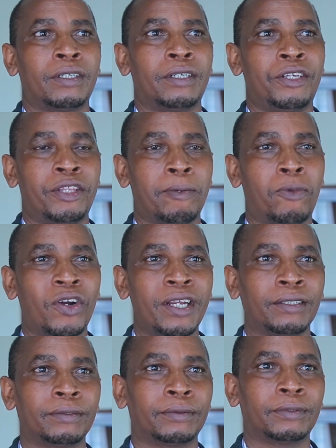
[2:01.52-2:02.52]
in the
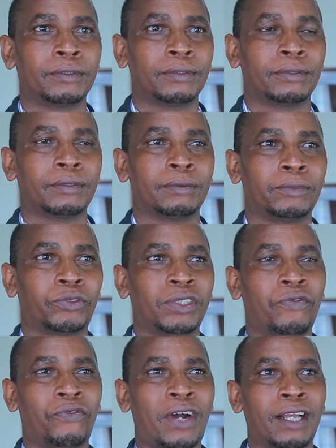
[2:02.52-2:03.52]
morning,
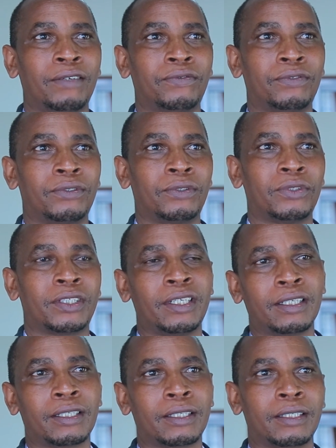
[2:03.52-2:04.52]
between 5 to
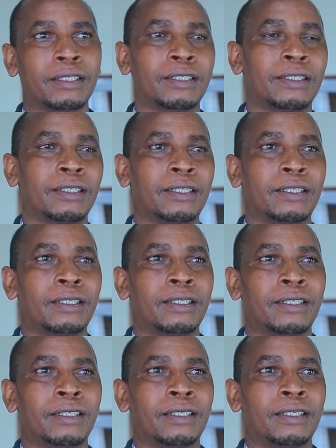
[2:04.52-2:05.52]
6,
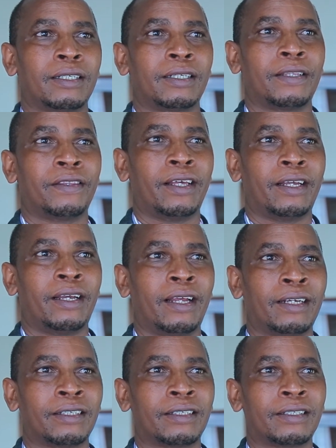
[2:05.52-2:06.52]
and
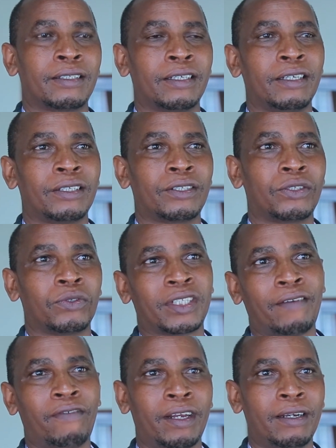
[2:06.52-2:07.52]
then 6 to
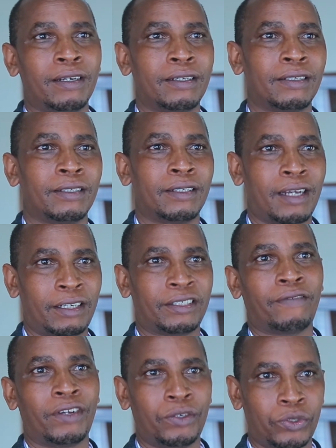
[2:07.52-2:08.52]
7, and
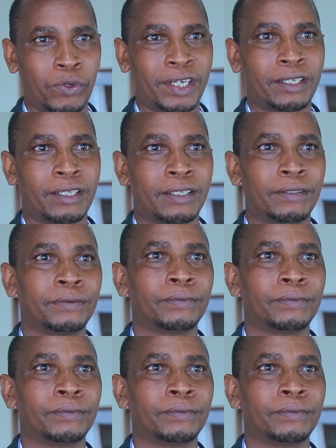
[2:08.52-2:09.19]
7 to 8.